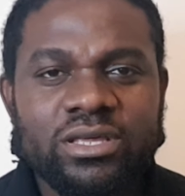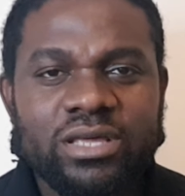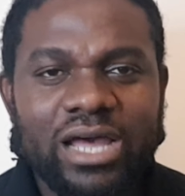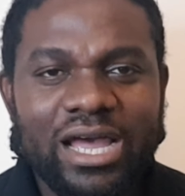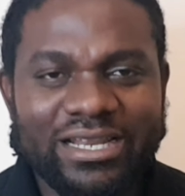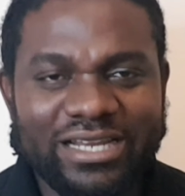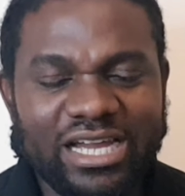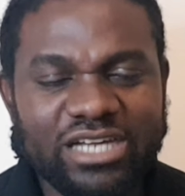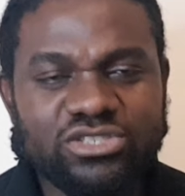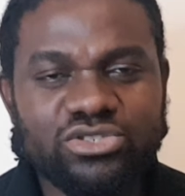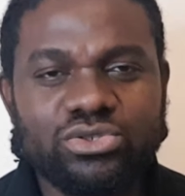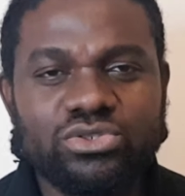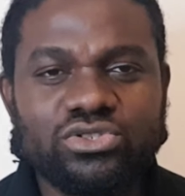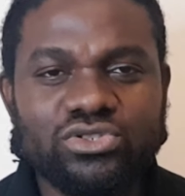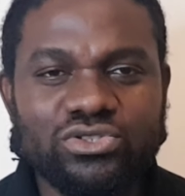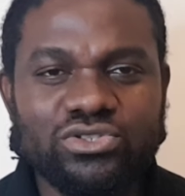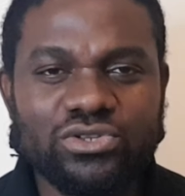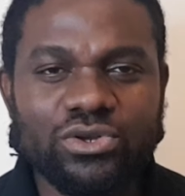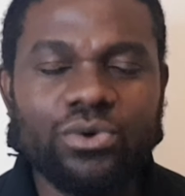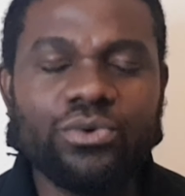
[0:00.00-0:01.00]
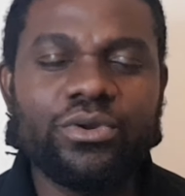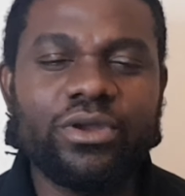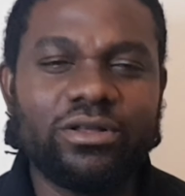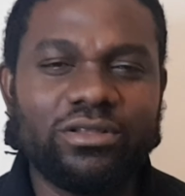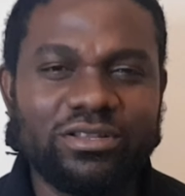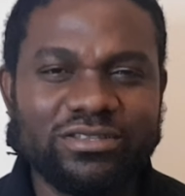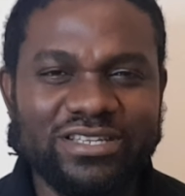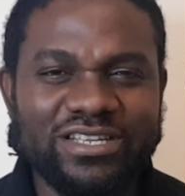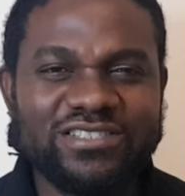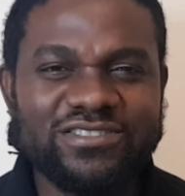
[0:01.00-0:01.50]
an actual tutorial
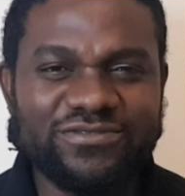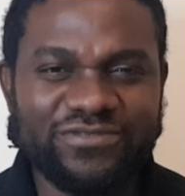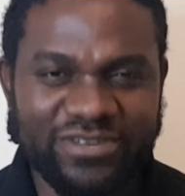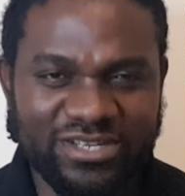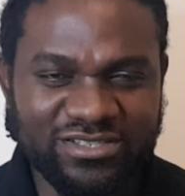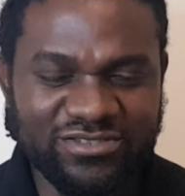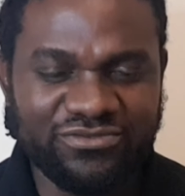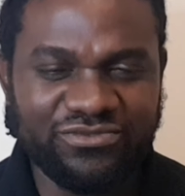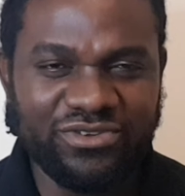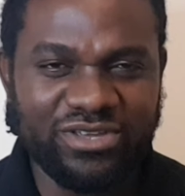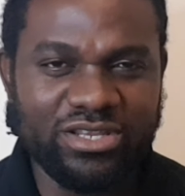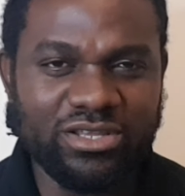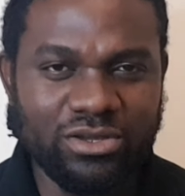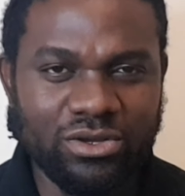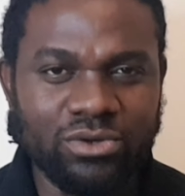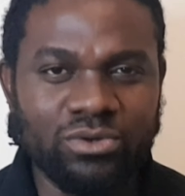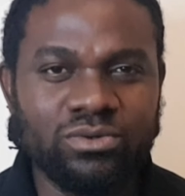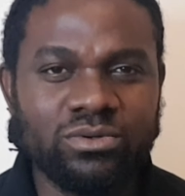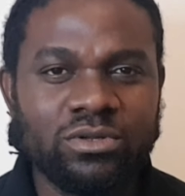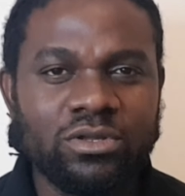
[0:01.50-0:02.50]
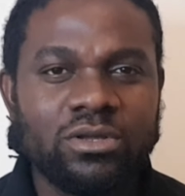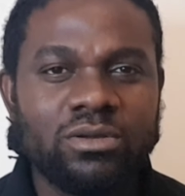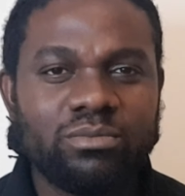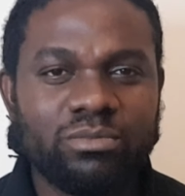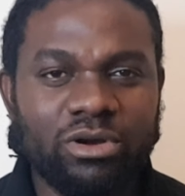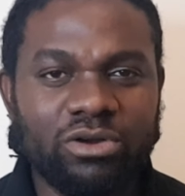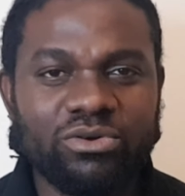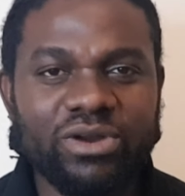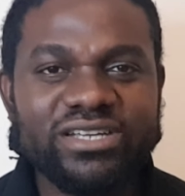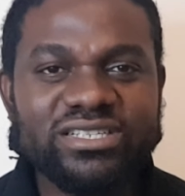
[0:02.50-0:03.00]
on this first video,
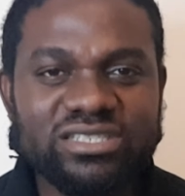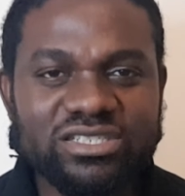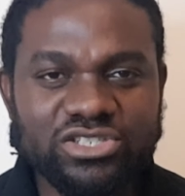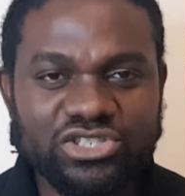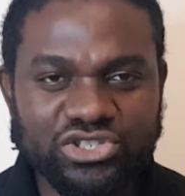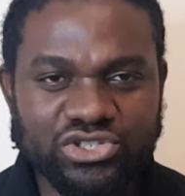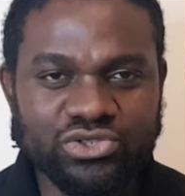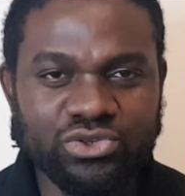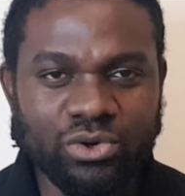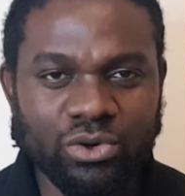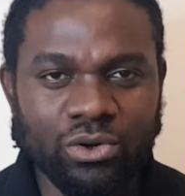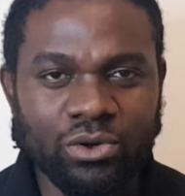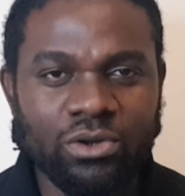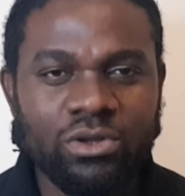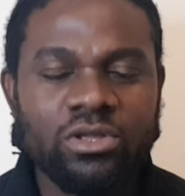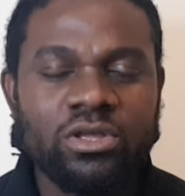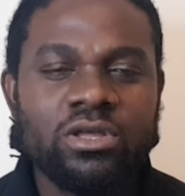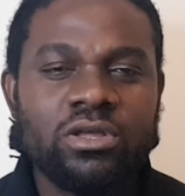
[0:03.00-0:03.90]
but rest assured,